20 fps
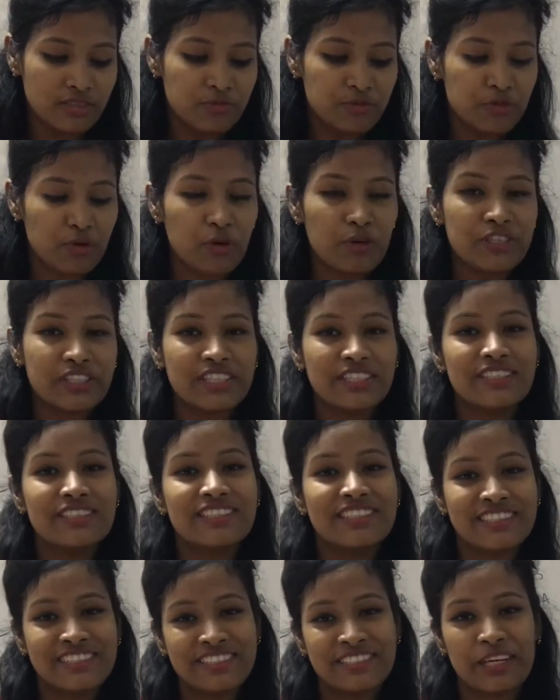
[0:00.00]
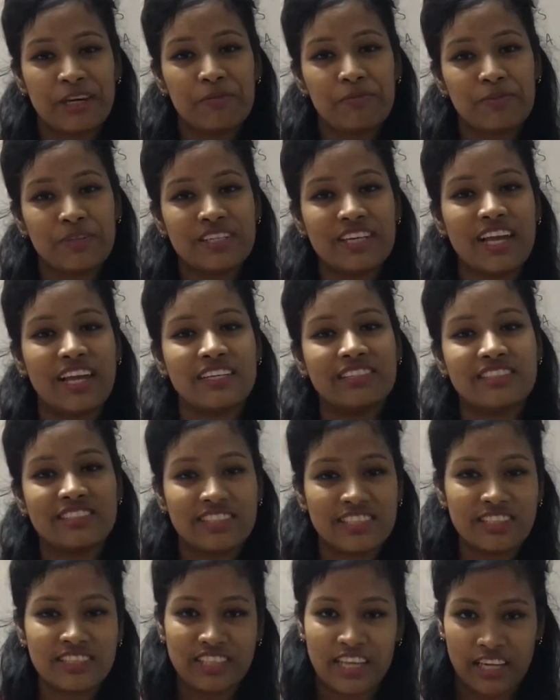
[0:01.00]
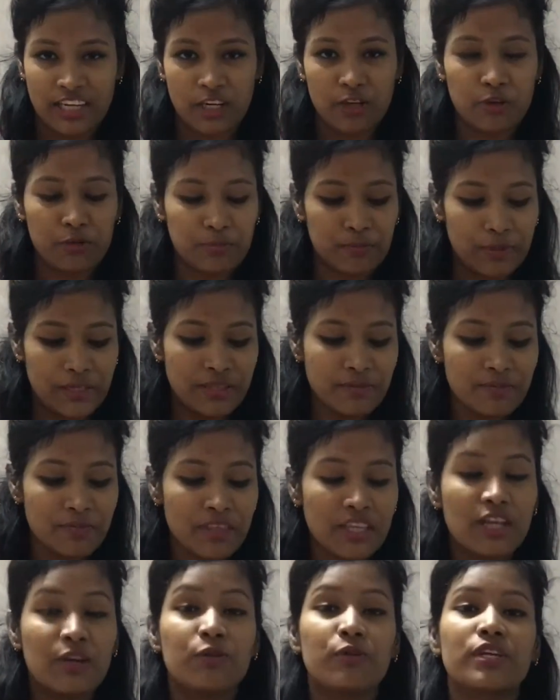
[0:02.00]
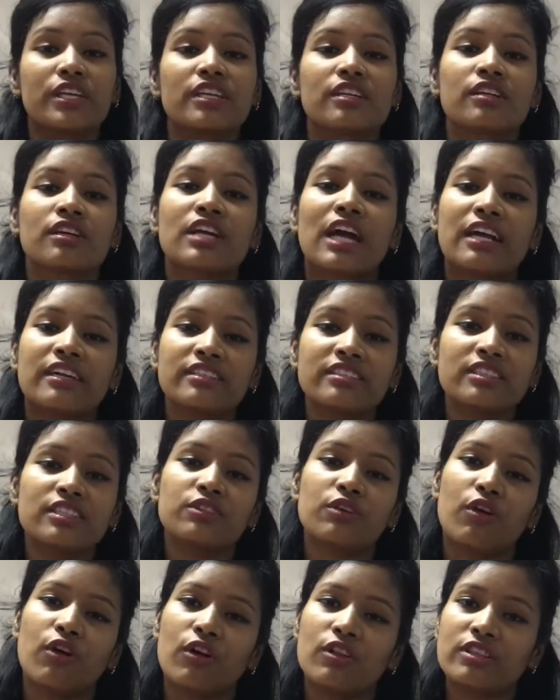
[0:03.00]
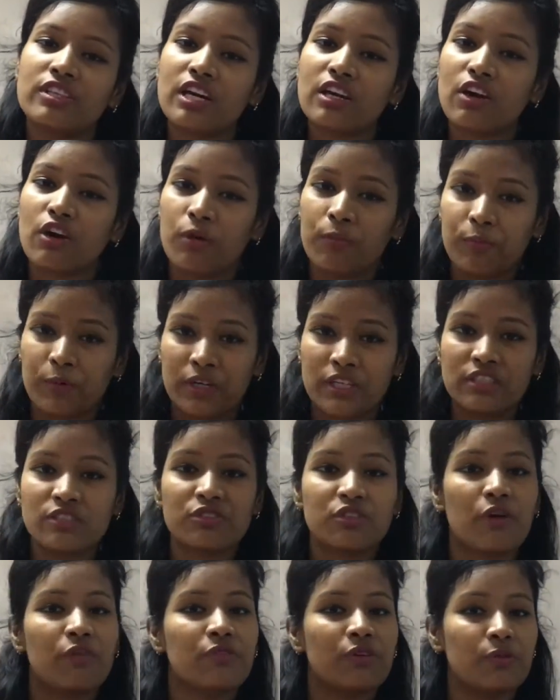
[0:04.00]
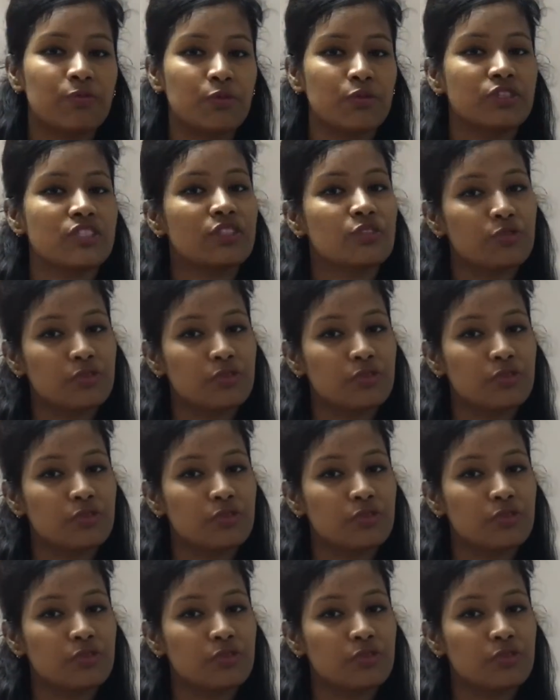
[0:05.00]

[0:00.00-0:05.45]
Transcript: 14 digital pin and 6 analog pin. We connected all the components of our project